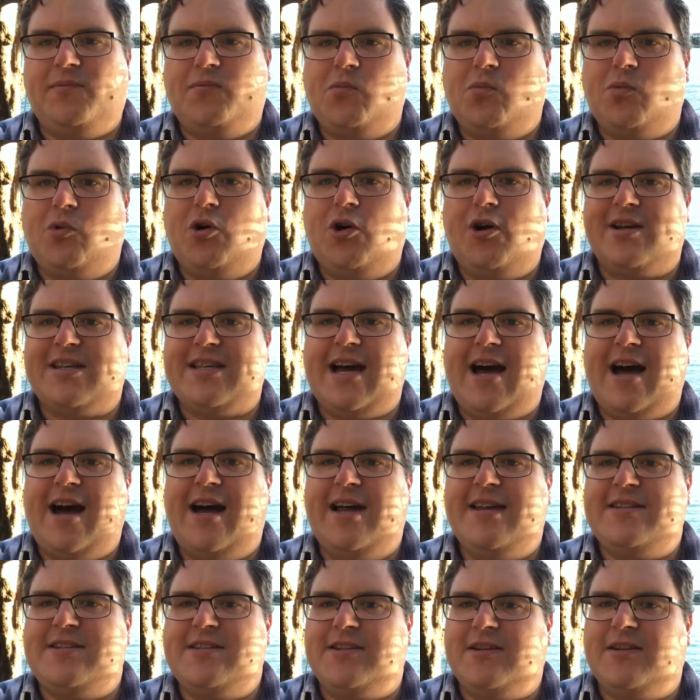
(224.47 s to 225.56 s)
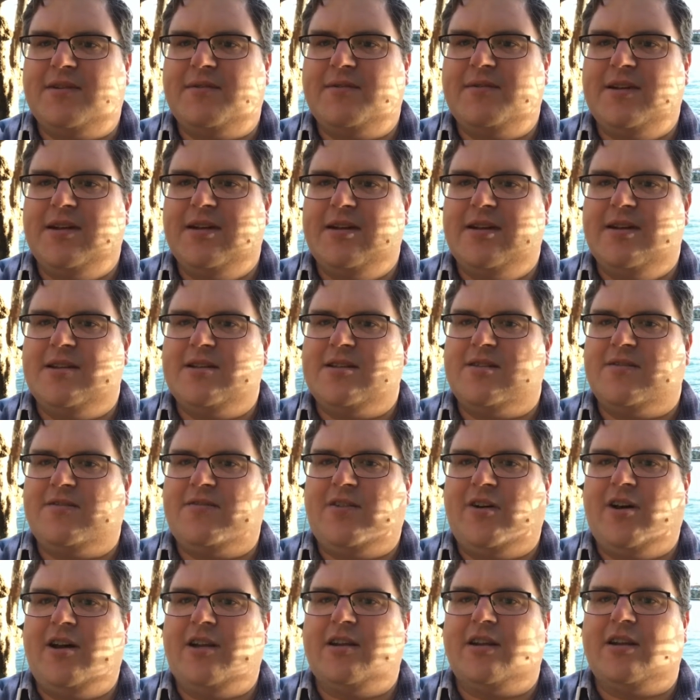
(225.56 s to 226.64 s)
worked hard to
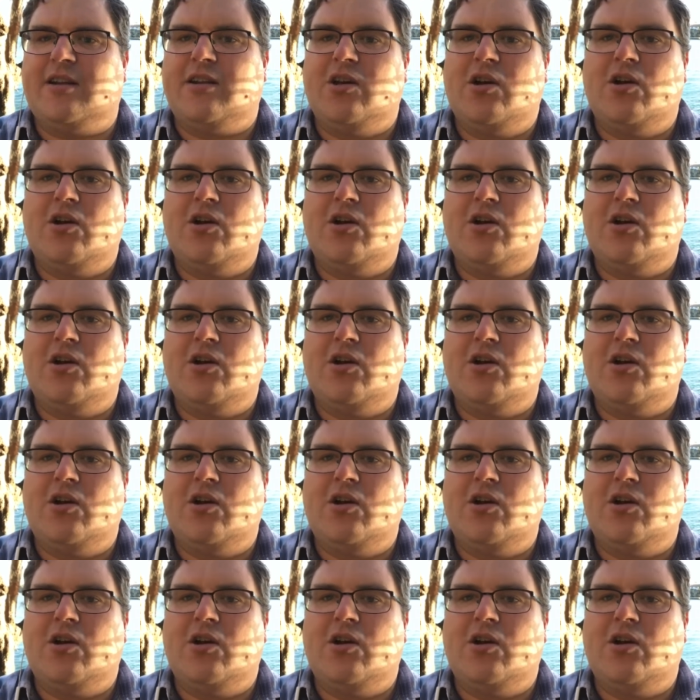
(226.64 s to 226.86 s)
find it.